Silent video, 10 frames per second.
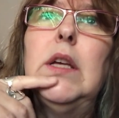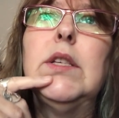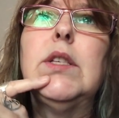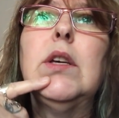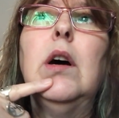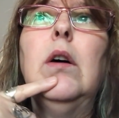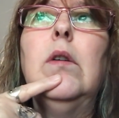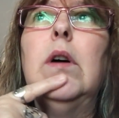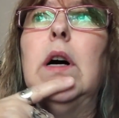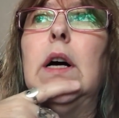
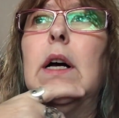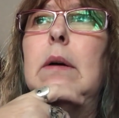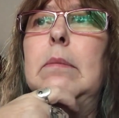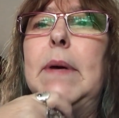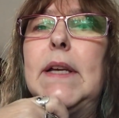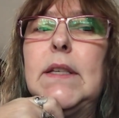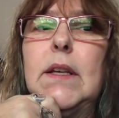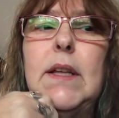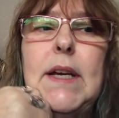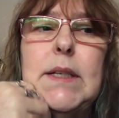So um,
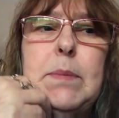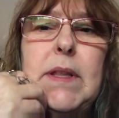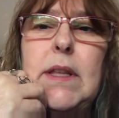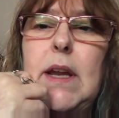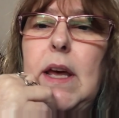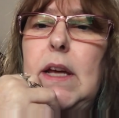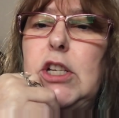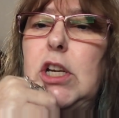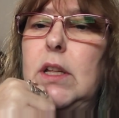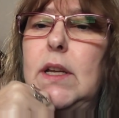basically, I spent the day
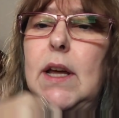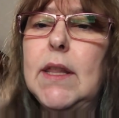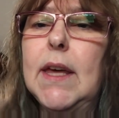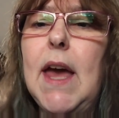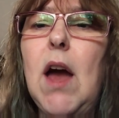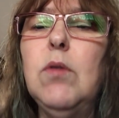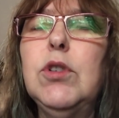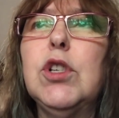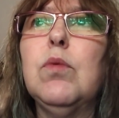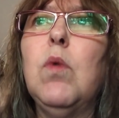chilling on the couch,